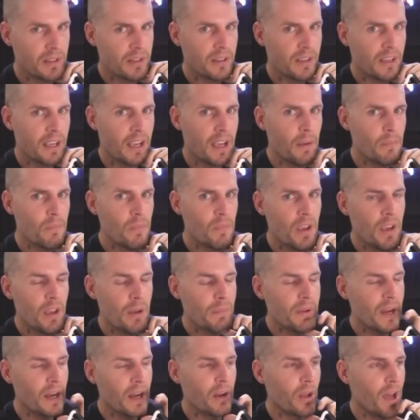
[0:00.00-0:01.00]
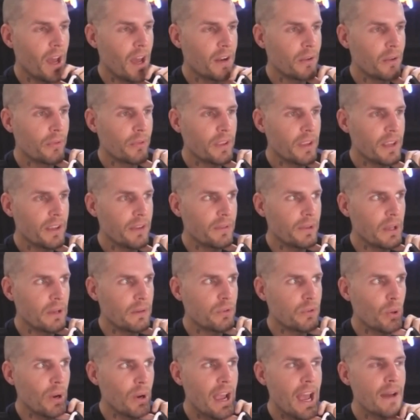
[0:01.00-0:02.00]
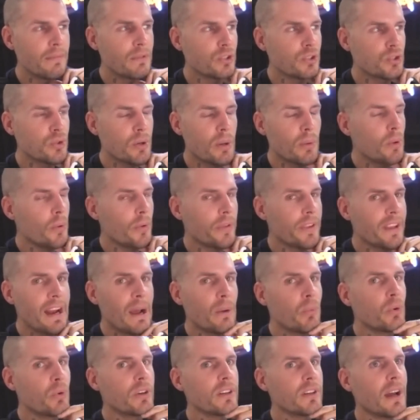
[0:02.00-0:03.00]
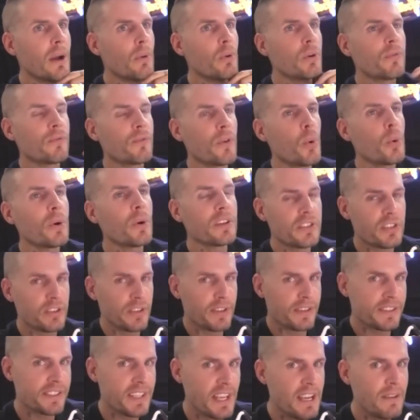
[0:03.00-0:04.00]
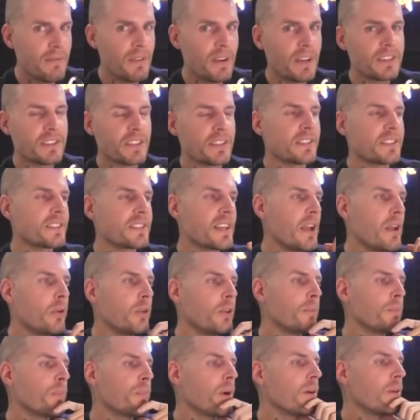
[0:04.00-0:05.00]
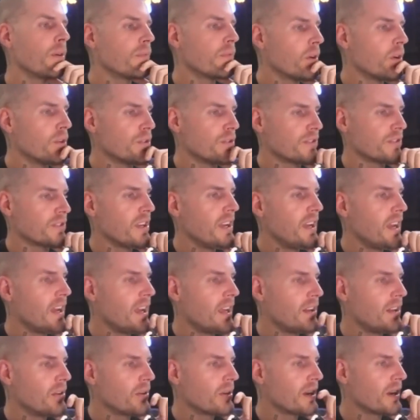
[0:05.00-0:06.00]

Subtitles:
Okay, but I don't. If you're having trouble with it, I would focus on the savings and scaling part first, and you're going